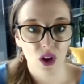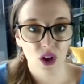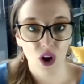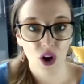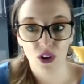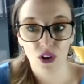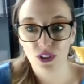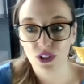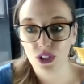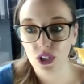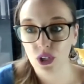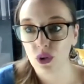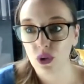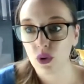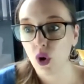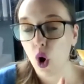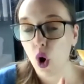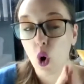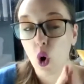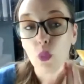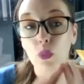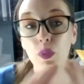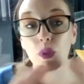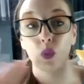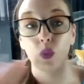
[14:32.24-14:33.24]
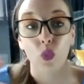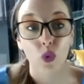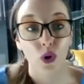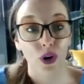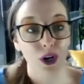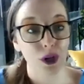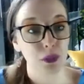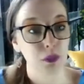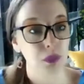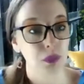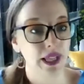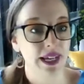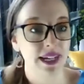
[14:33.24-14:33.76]
Also, open
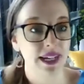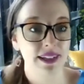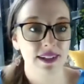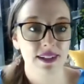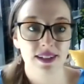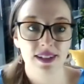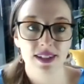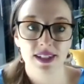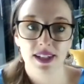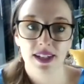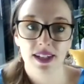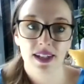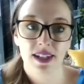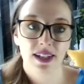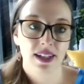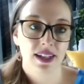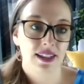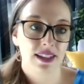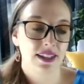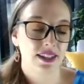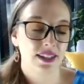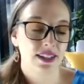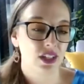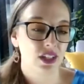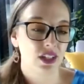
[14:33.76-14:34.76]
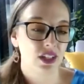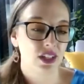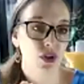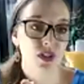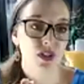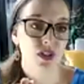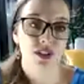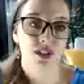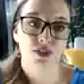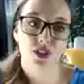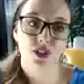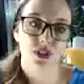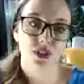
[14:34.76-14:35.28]
work plans. This is more
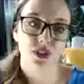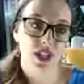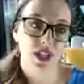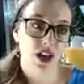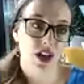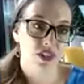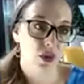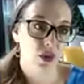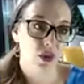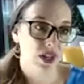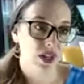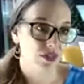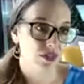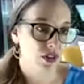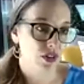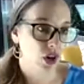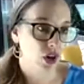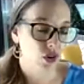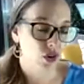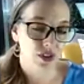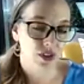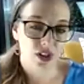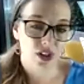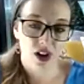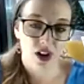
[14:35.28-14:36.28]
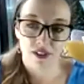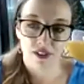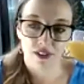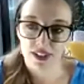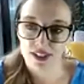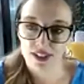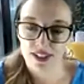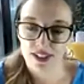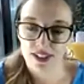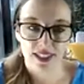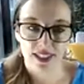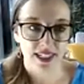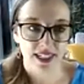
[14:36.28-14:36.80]
difficult now that we have COVID,
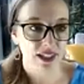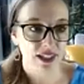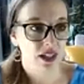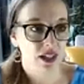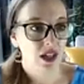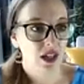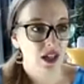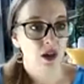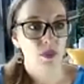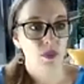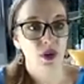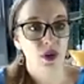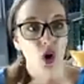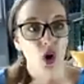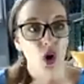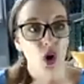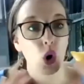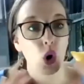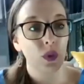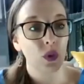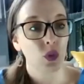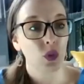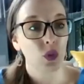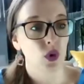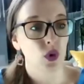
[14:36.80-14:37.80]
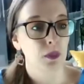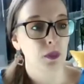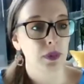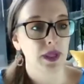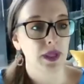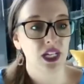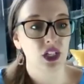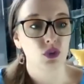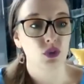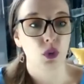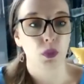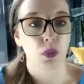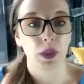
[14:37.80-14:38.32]
obviously. but open work
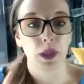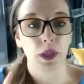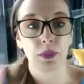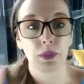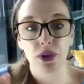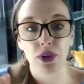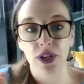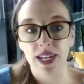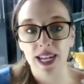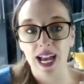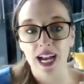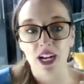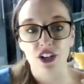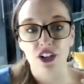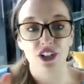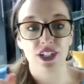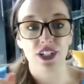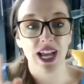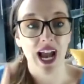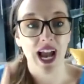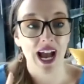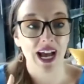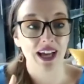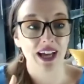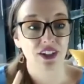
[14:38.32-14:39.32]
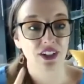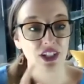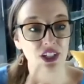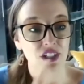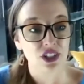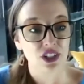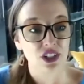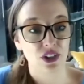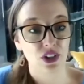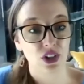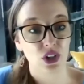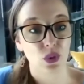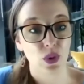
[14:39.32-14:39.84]
plans where people can actually ask
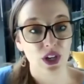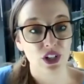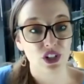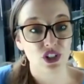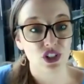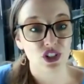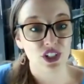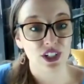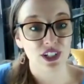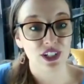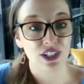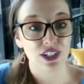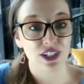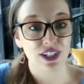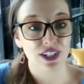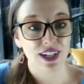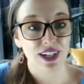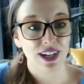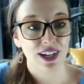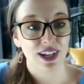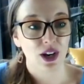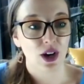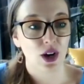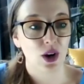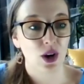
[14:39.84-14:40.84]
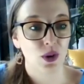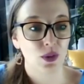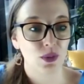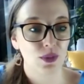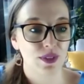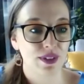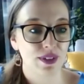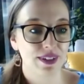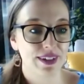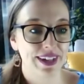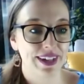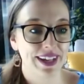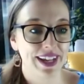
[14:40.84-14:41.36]
each other questions.
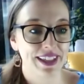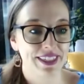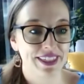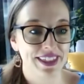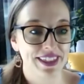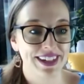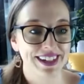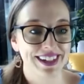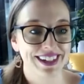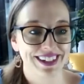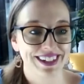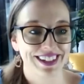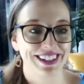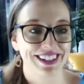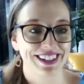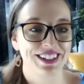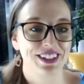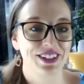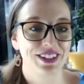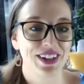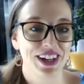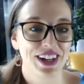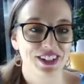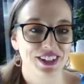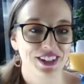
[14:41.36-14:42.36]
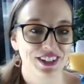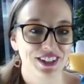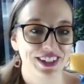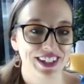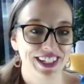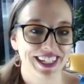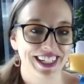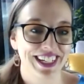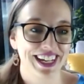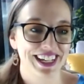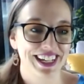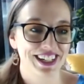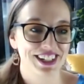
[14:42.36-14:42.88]
Oh, Nathan, you guys are
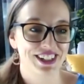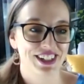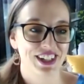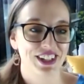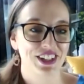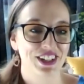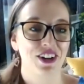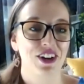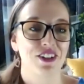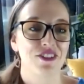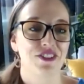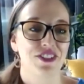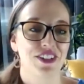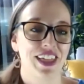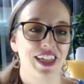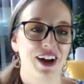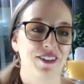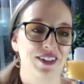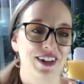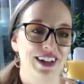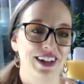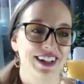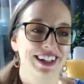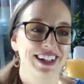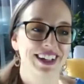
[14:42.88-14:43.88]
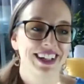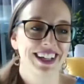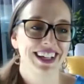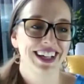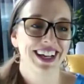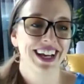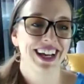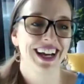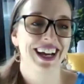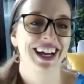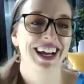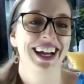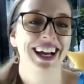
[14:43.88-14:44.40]
looking at each other up for that one.
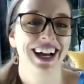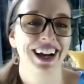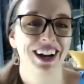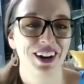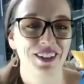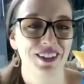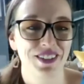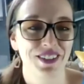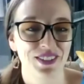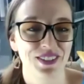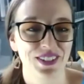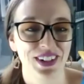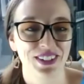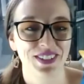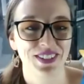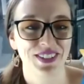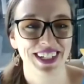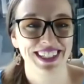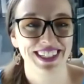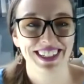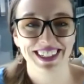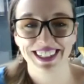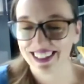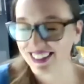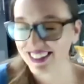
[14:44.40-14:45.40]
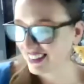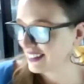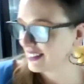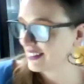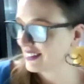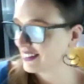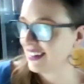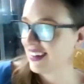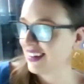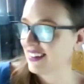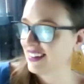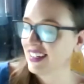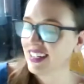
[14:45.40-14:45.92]
Open work plans is like,
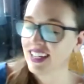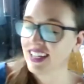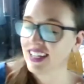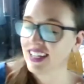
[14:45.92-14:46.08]
nah.